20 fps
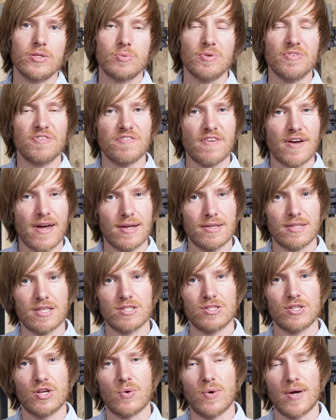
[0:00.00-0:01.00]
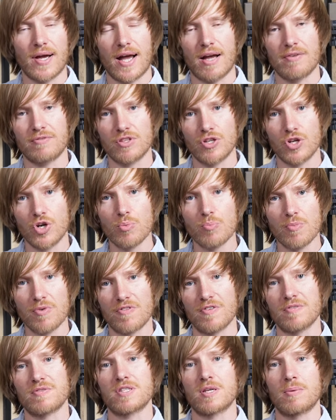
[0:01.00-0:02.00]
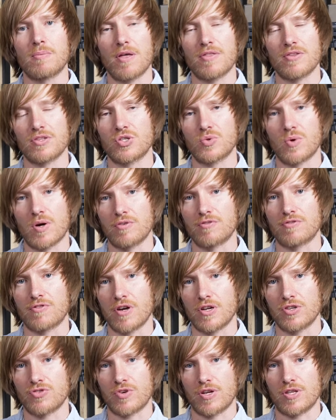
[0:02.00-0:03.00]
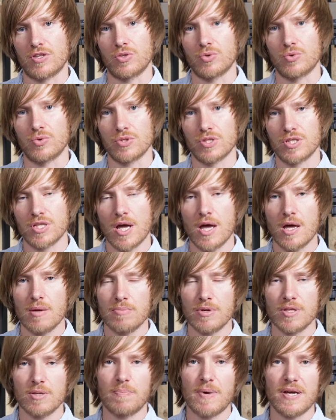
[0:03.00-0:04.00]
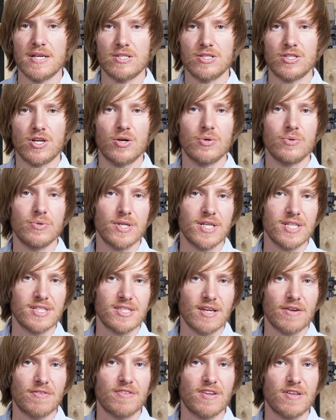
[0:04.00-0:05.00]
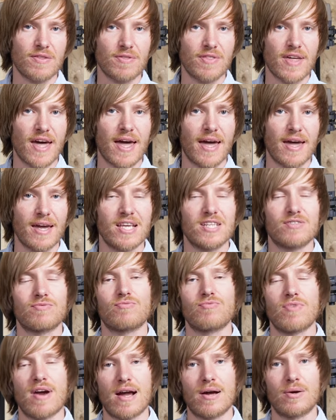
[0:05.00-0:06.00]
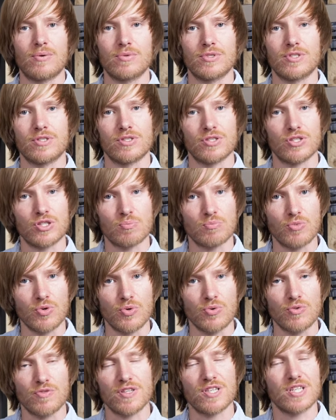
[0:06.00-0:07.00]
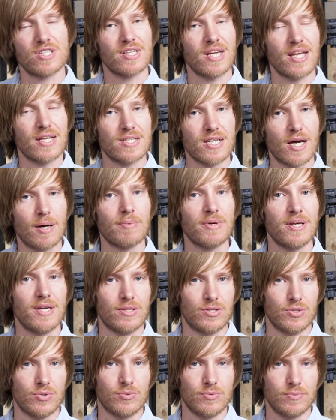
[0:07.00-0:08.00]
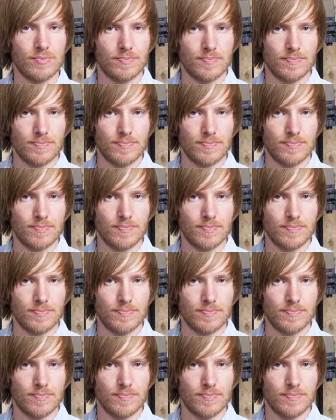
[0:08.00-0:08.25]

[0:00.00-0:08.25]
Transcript: To be fair, it doesn't quite have the oomph of some other 12 fret dreadnoughts, but the bass tone is definitely there. It's round and smooth. It doesn't get tubby at all.